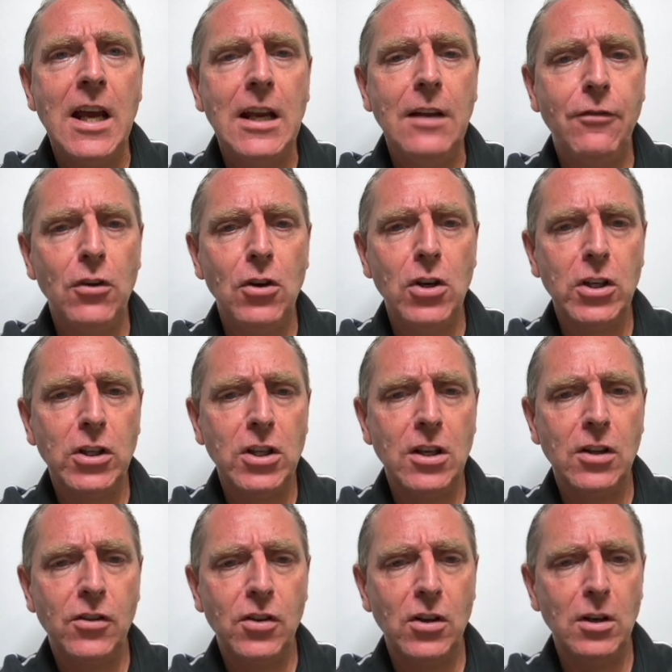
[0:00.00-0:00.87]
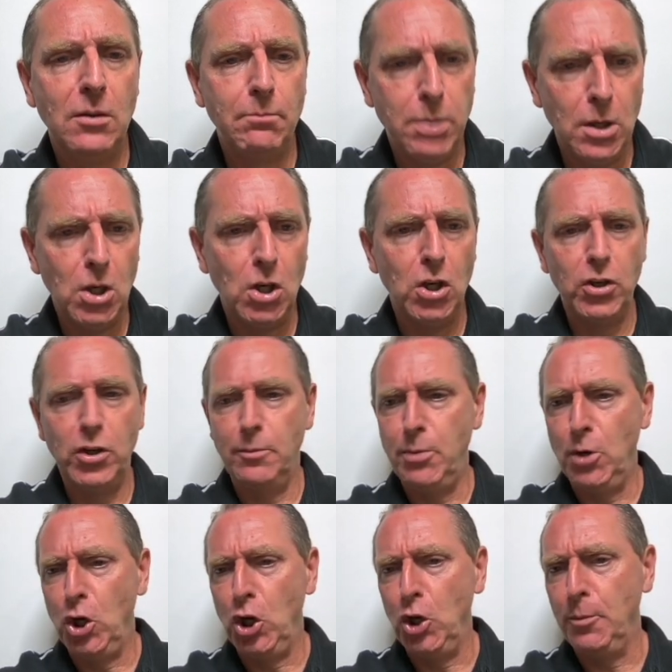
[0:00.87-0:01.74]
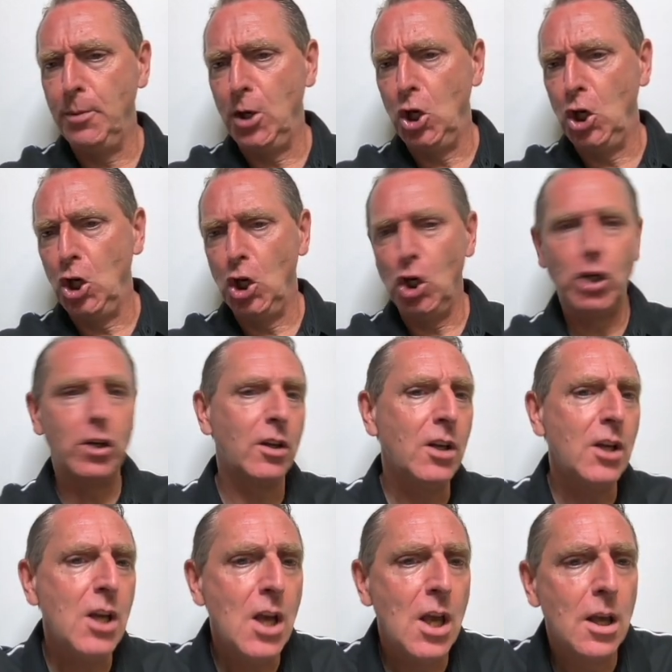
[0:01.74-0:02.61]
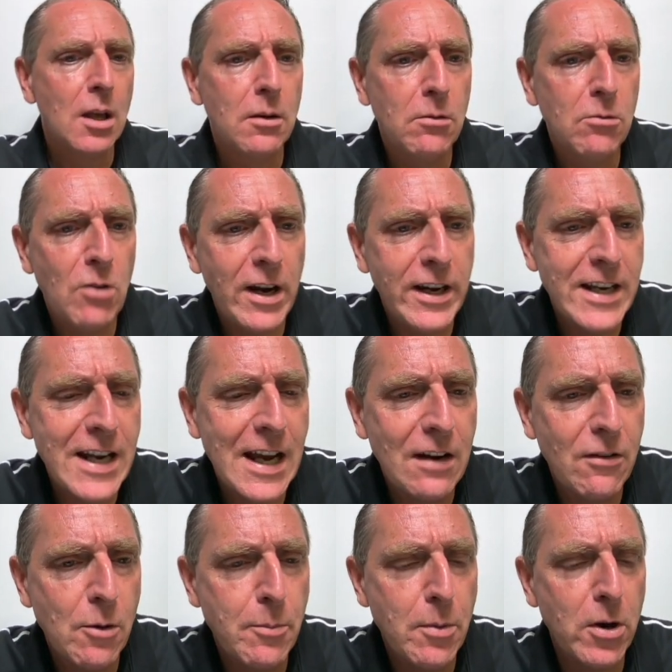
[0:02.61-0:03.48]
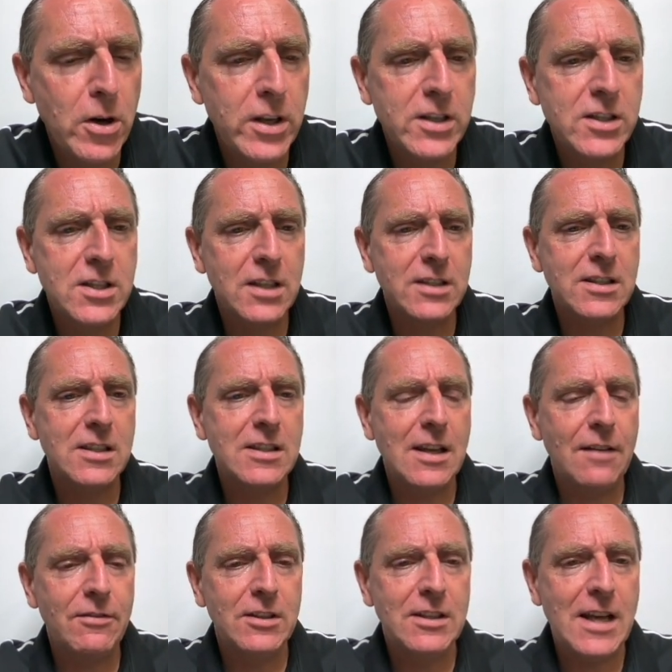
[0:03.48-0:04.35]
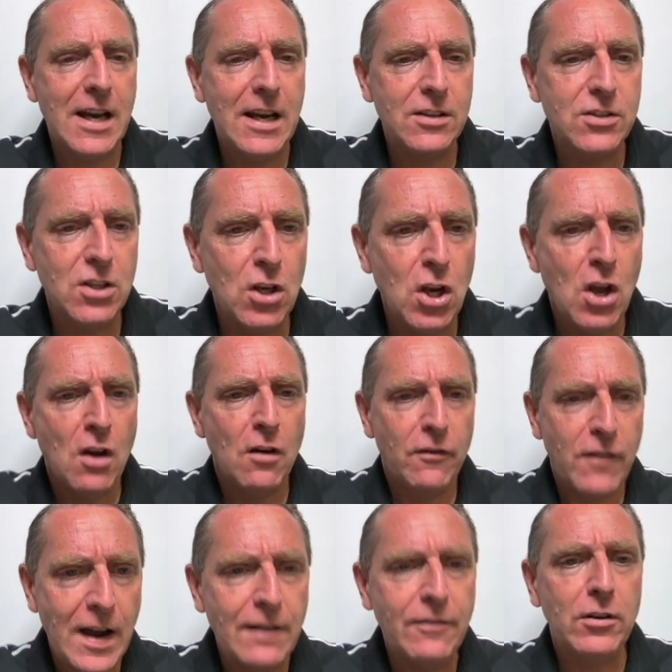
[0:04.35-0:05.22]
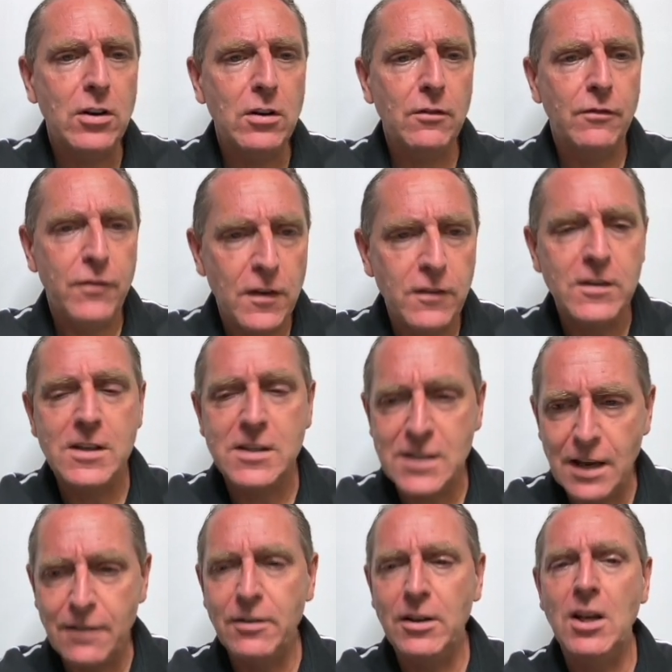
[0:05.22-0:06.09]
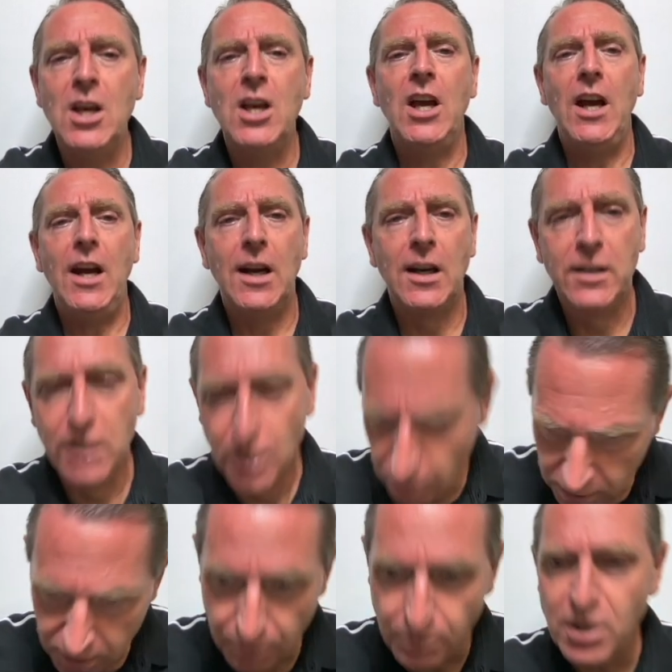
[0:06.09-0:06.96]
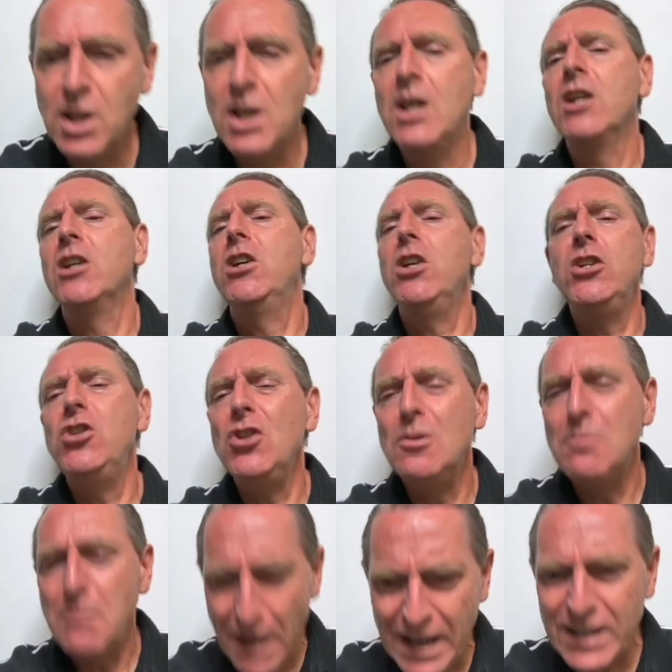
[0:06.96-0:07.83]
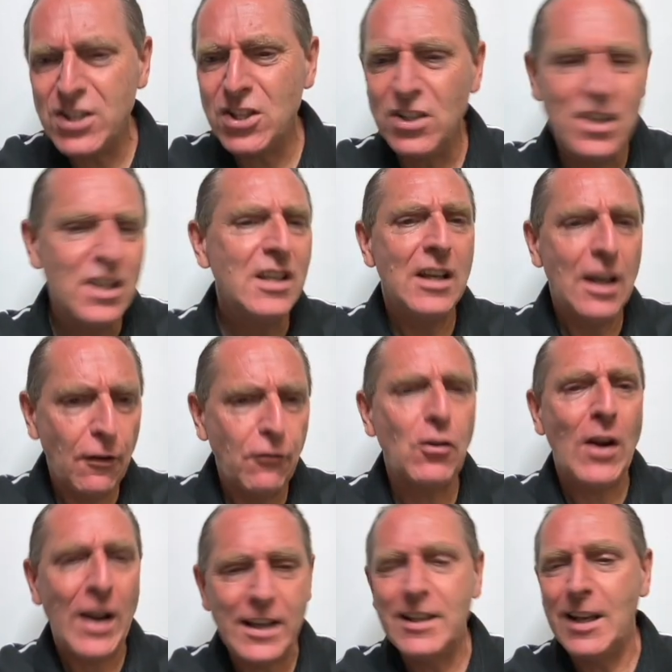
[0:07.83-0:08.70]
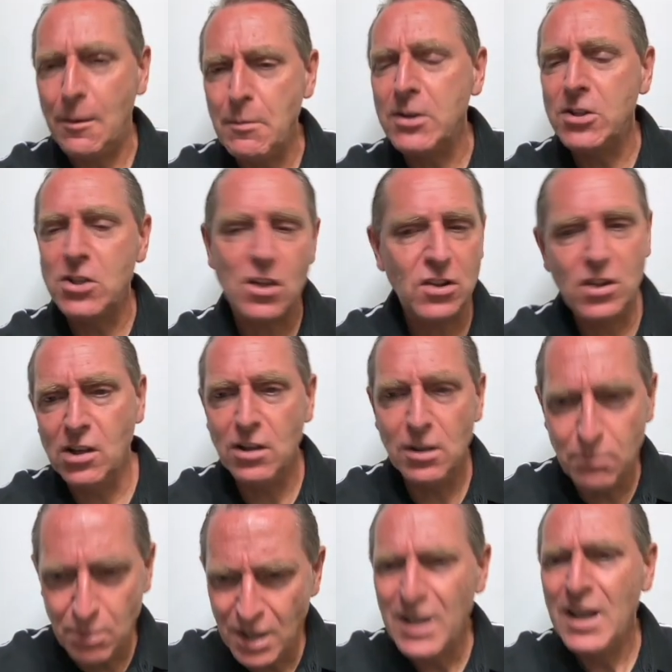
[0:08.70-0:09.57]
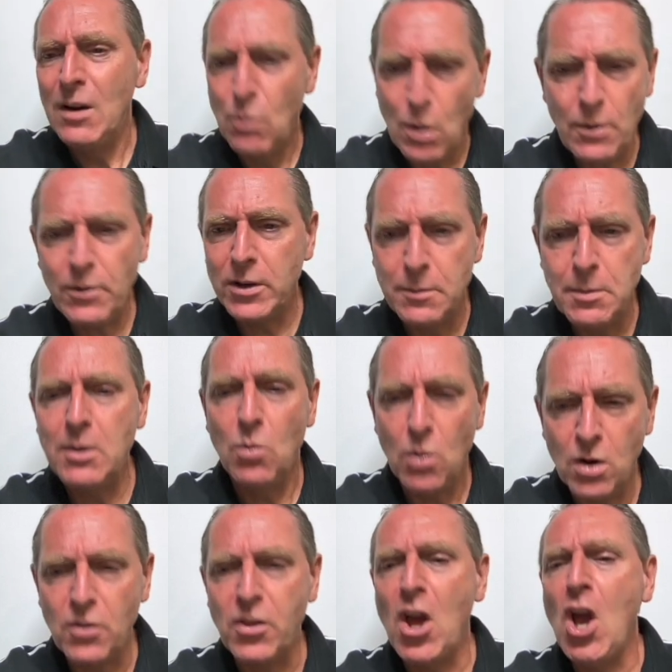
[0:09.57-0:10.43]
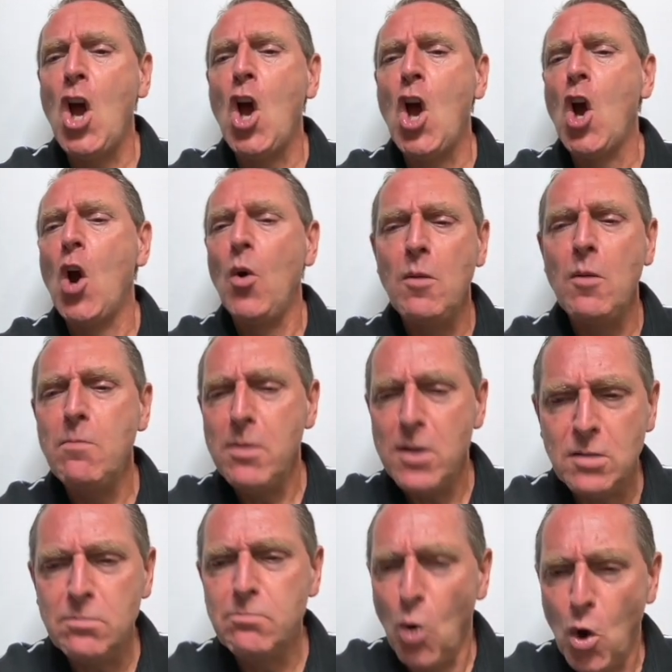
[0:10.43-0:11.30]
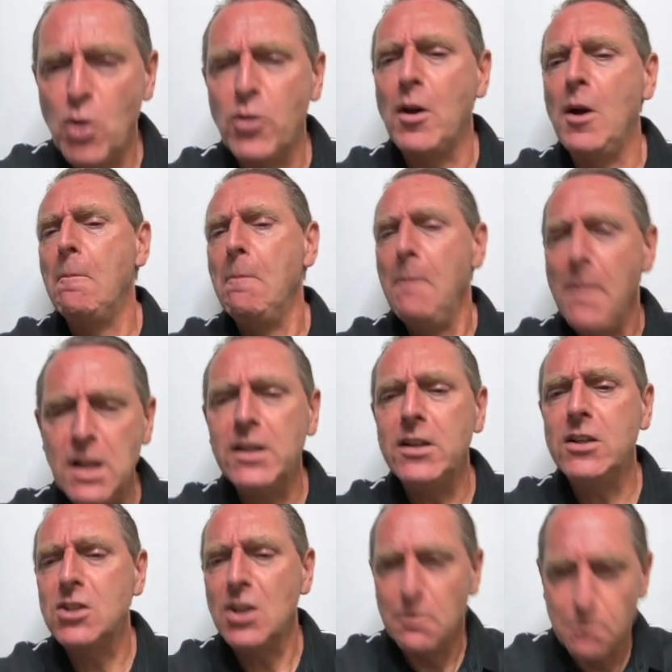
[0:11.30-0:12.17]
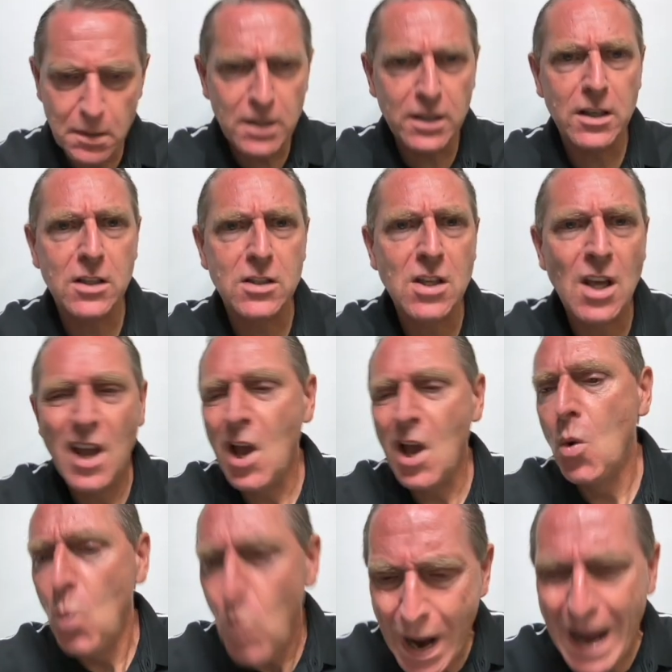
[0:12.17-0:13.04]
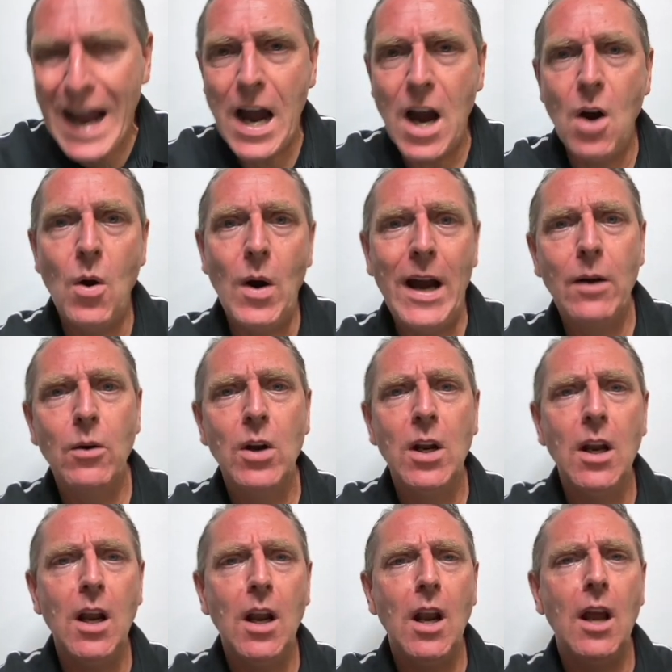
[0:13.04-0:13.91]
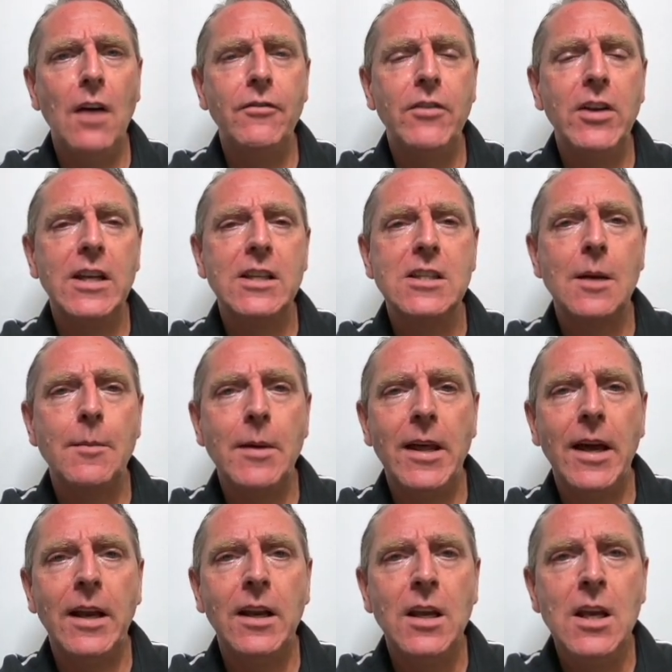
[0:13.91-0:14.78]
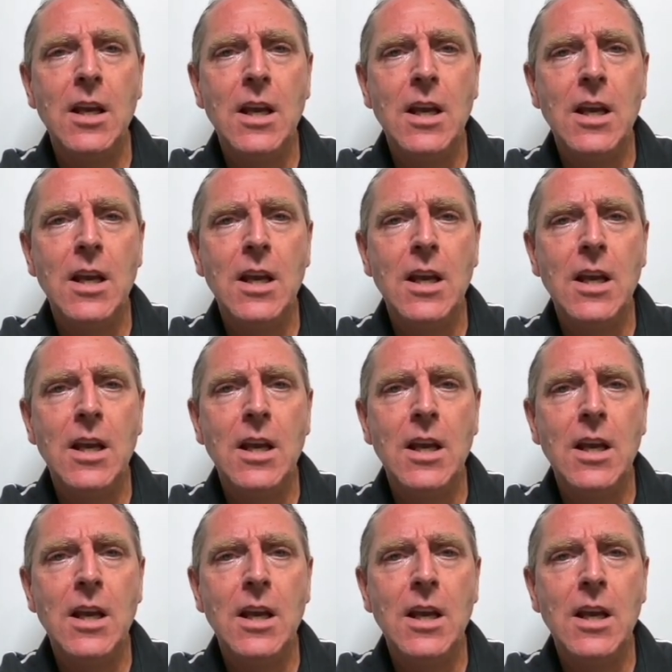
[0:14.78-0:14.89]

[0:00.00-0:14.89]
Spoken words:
if we look at the Ethereum burn, the Bernie burn, right now we're burning 67,557 Ethereum. Could you imagine if you had that much Ethereum? What would it be worth? It would be worth millions and millions. Wow! I would love to get some of that.